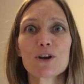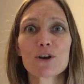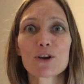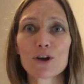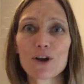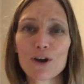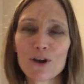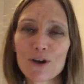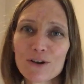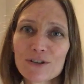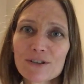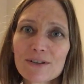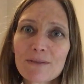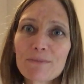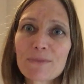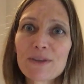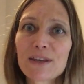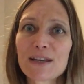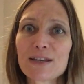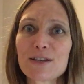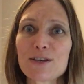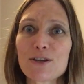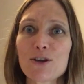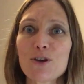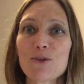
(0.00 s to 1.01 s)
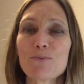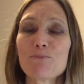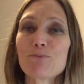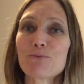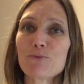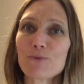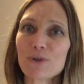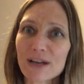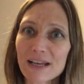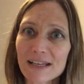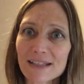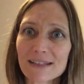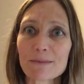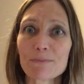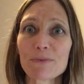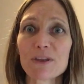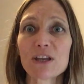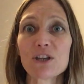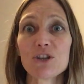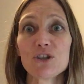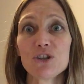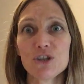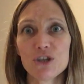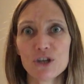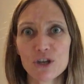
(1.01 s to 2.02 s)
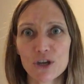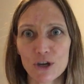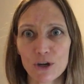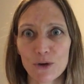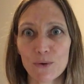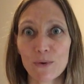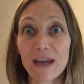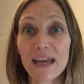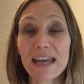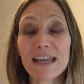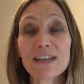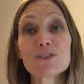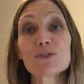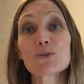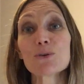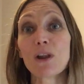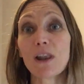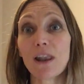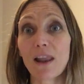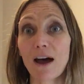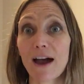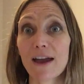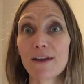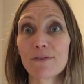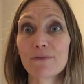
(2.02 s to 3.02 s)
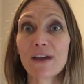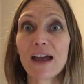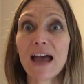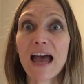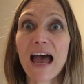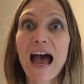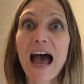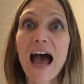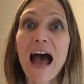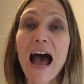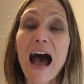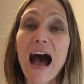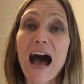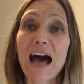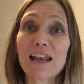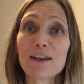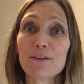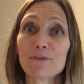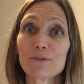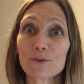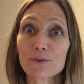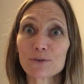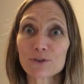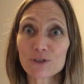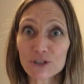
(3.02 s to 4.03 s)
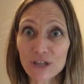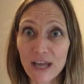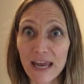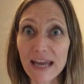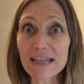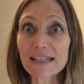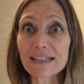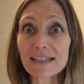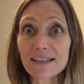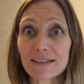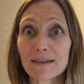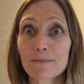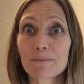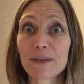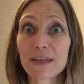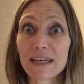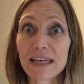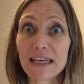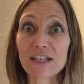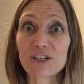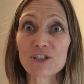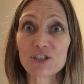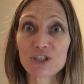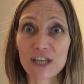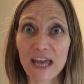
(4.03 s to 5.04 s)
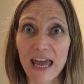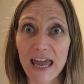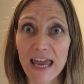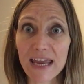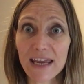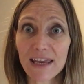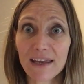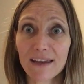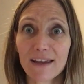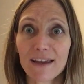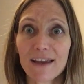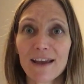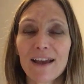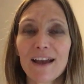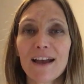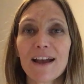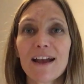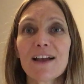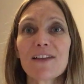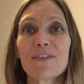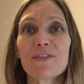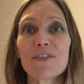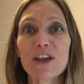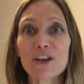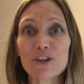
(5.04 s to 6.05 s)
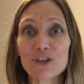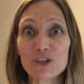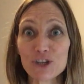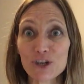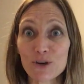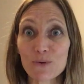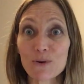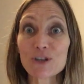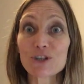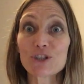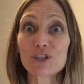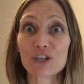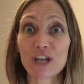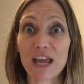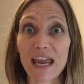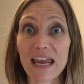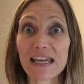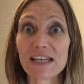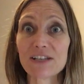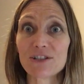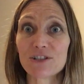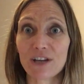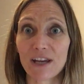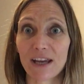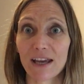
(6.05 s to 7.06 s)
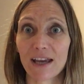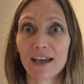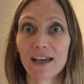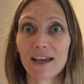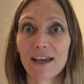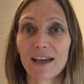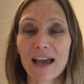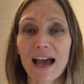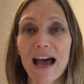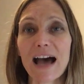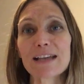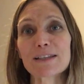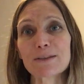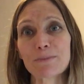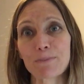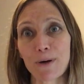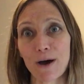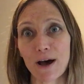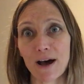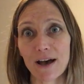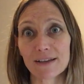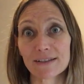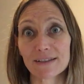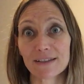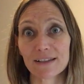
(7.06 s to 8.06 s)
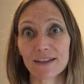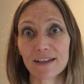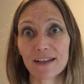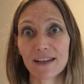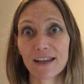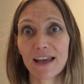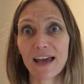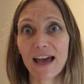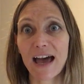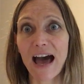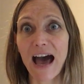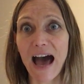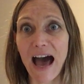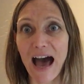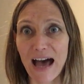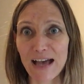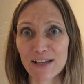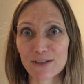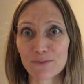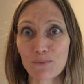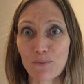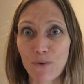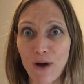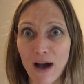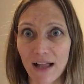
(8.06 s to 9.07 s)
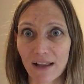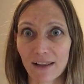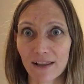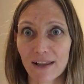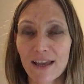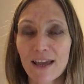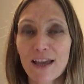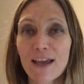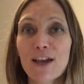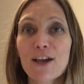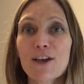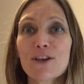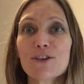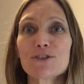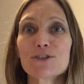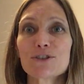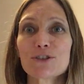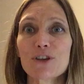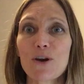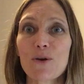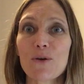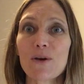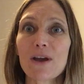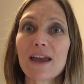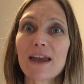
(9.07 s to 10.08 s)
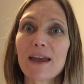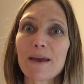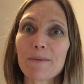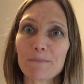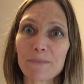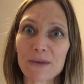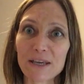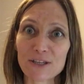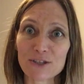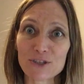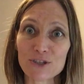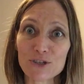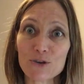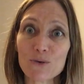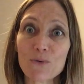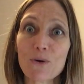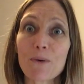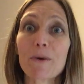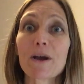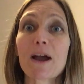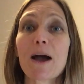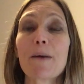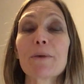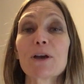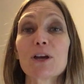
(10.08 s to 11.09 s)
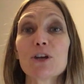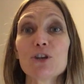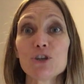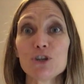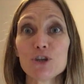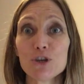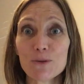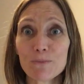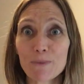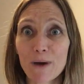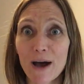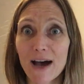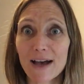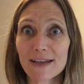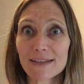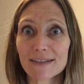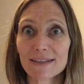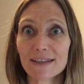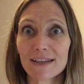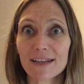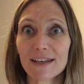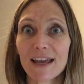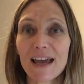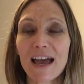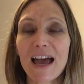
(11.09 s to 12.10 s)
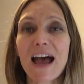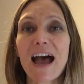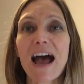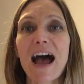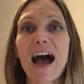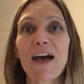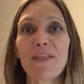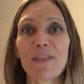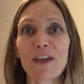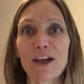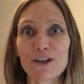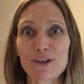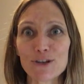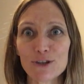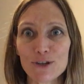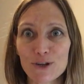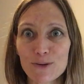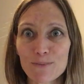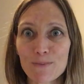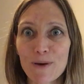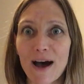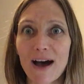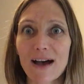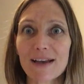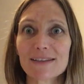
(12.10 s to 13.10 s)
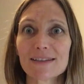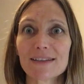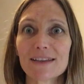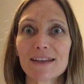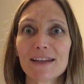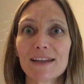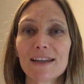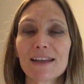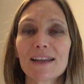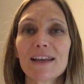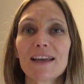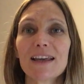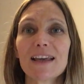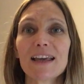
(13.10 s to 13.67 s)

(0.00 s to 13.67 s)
cook something new, bring something new into your life. And if you're changing something each day, then you are changing as a person as well. So it means you are becoming a new person and that new person